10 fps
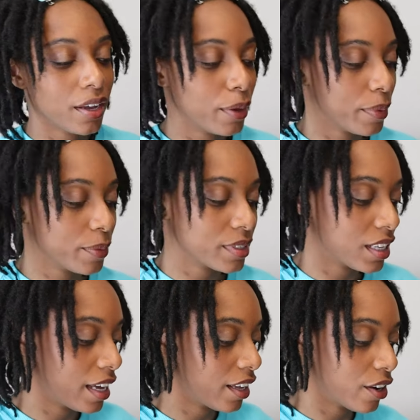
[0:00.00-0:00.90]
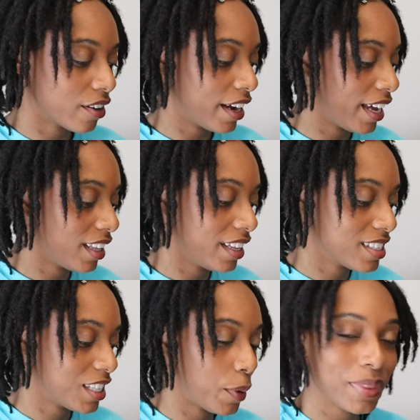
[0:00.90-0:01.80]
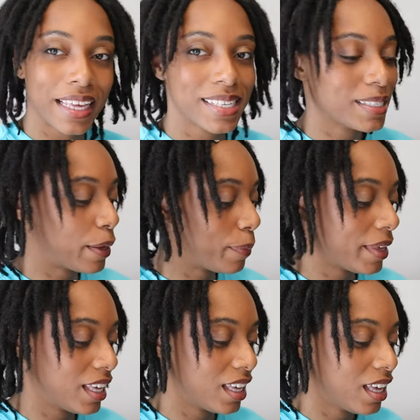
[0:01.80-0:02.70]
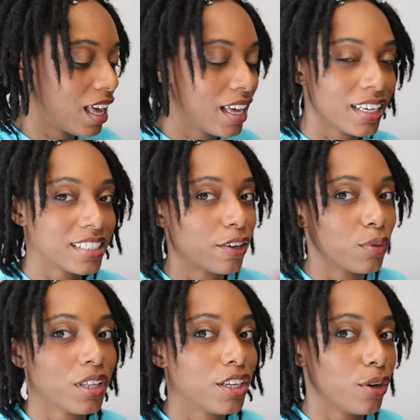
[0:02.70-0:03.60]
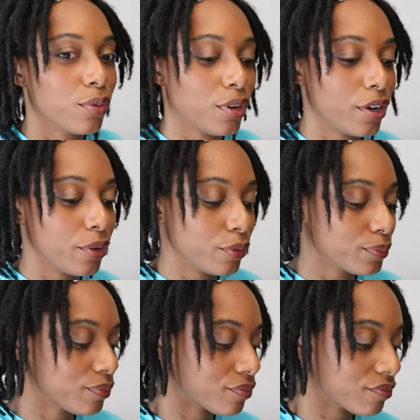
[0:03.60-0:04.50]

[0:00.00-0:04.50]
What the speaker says: it up and was like, all right, let's see what they sent me because I really don't know.